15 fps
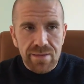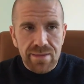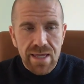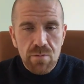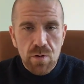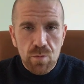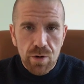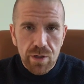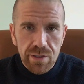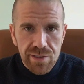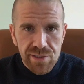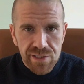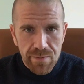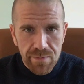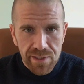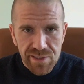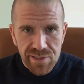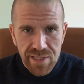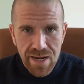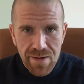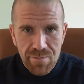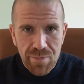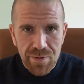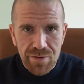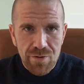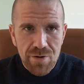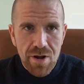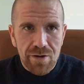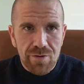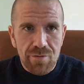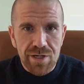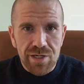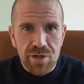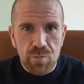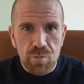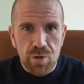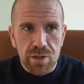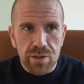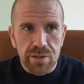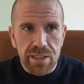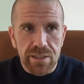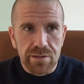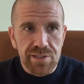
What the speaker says: they will work to some extent, but they're not going to work like,